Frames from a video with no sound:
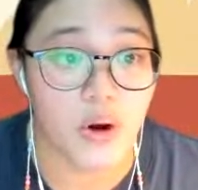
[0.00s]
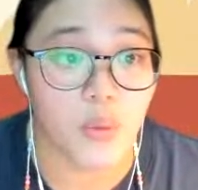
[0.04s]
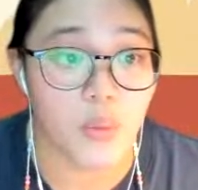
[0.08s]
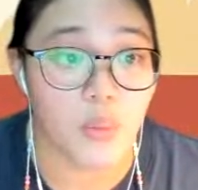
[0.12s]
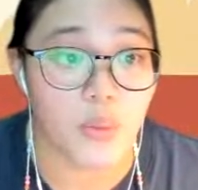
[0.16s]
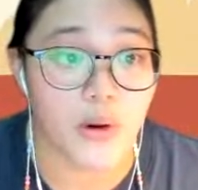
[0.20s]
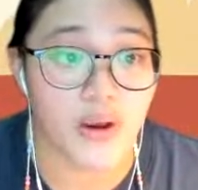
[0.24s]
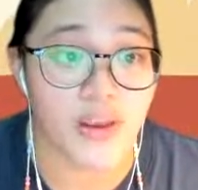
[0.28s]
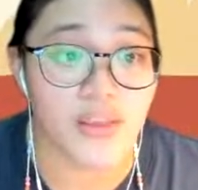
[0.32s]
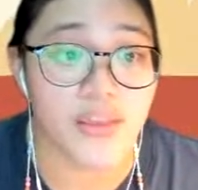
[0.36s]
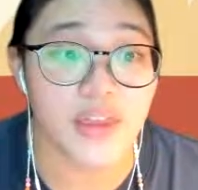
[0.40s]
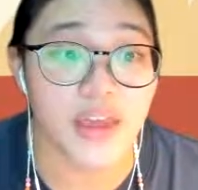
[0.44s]

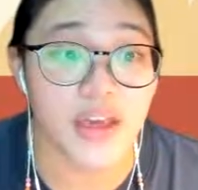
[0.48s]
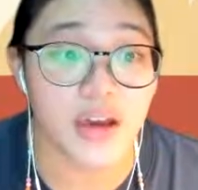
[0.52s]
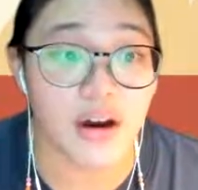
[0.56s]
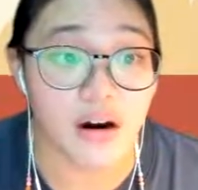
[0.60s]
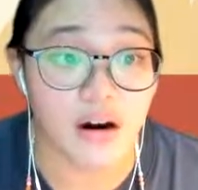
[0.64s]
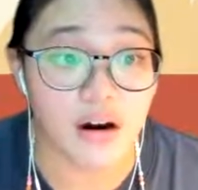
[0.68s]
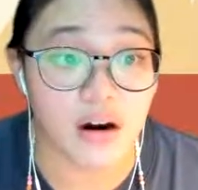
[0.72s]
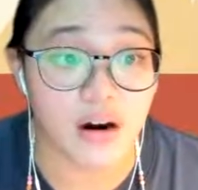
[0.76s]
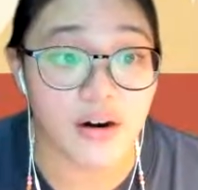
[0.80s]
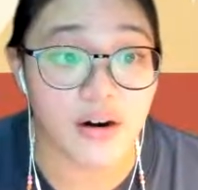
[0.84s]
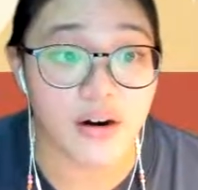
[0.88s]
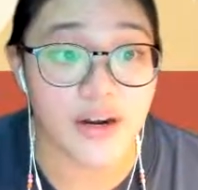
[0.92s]
where they
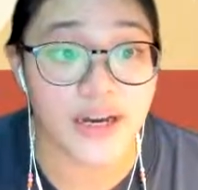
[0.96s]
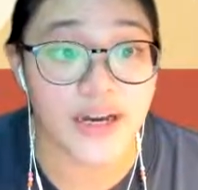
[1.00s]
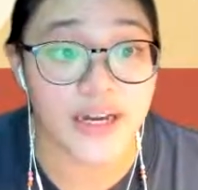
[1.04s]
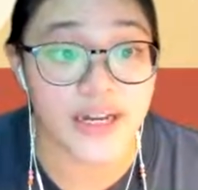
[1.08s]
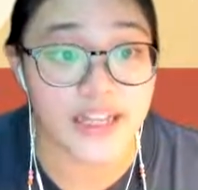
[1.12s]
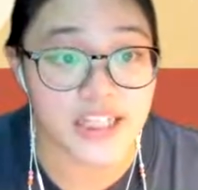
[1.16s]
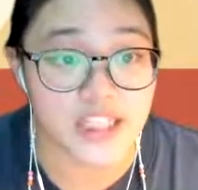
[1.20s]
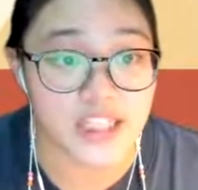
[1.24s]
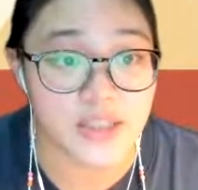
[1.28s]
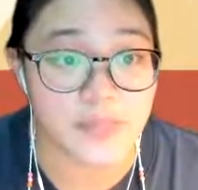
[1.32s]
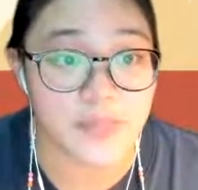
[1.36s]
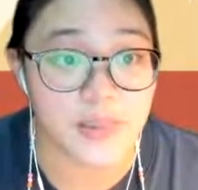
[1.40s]
are in
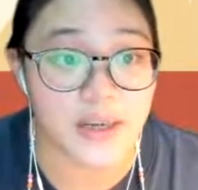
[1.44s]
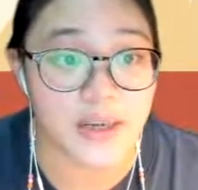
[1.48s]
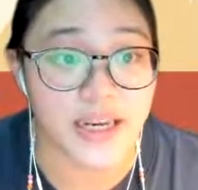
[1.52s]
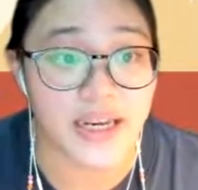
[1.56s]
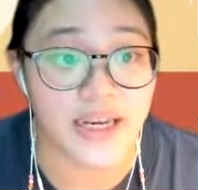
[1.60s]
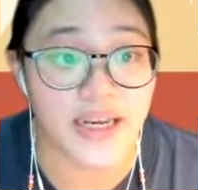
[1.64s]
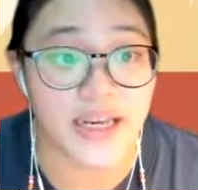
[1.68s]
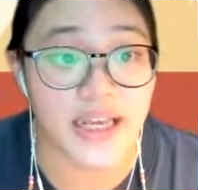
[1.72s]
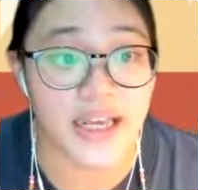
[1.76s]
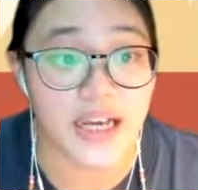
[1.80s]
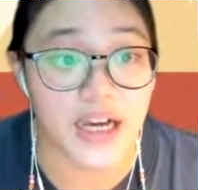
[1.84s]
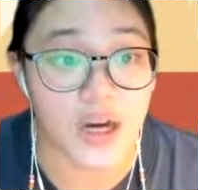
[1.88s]

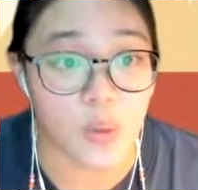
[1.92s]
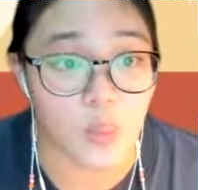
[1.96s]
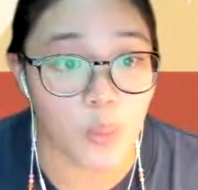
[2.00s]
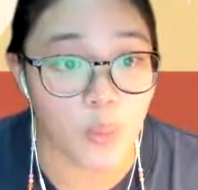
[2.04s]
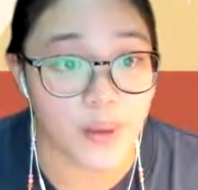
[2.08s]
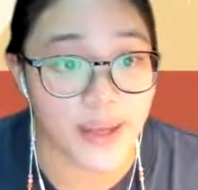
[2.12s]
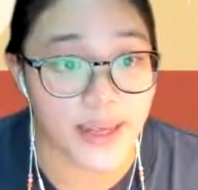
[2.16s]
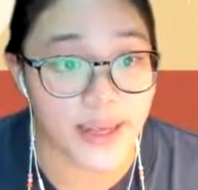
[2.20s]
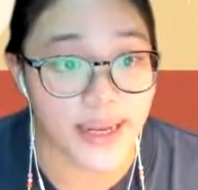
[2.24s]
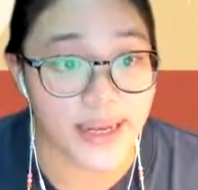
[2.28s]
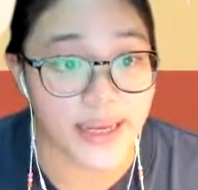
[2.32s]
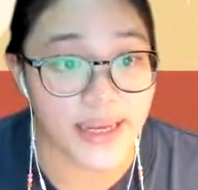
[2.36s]
explaining
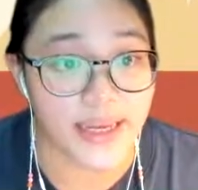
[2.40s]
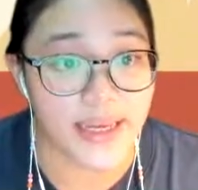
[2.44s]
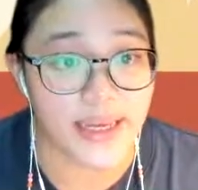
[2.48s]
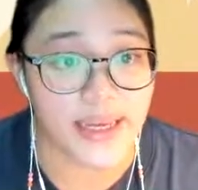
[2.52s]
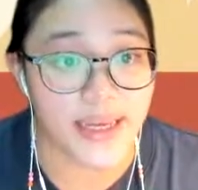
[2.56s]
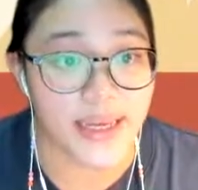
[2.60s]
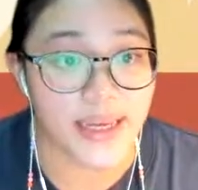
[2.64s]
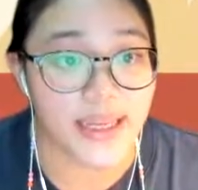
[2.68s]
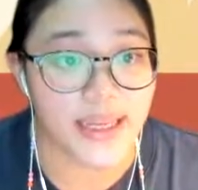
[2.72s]
away